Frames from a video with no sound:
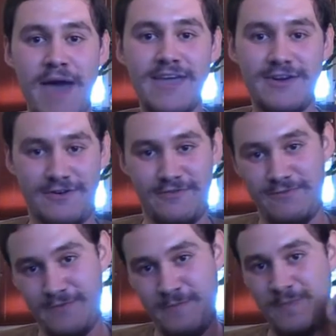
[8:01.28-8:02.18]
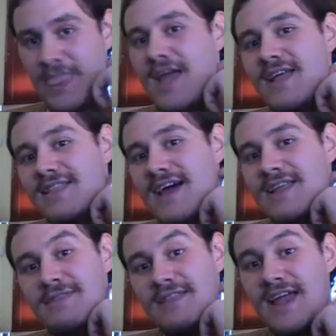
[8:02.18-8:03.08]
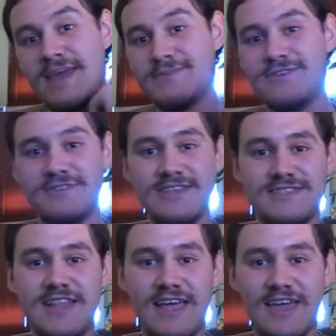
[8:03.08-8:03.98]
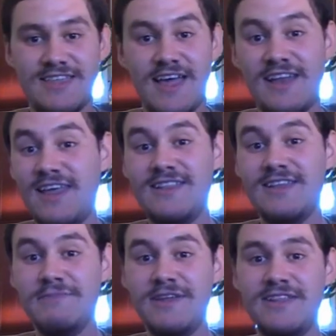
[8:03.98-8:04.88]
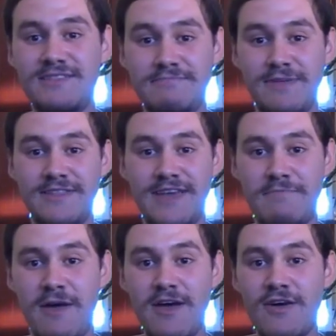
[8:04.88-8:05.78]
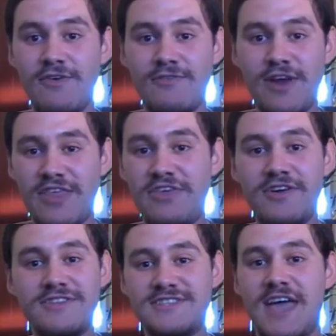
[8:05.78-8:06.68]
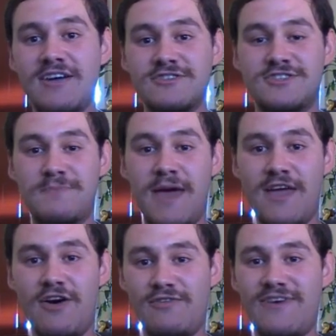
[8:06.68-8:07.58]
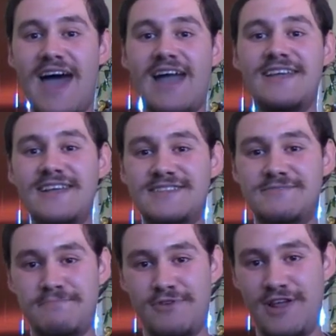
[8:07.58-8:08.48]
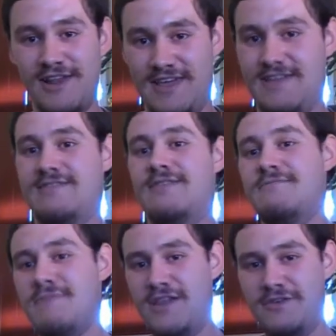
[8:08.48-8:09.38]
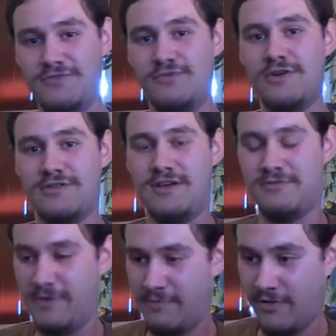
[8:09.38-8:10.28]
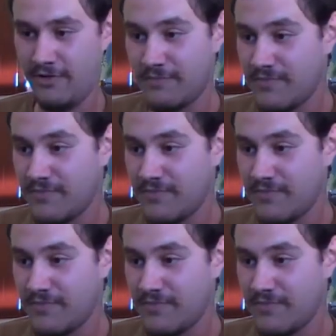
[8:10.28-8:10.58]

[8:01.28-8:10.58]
payoff. That episode is like an 18-minute build-up for a 30-second payoff, and it's brilliant. Very good work there, people.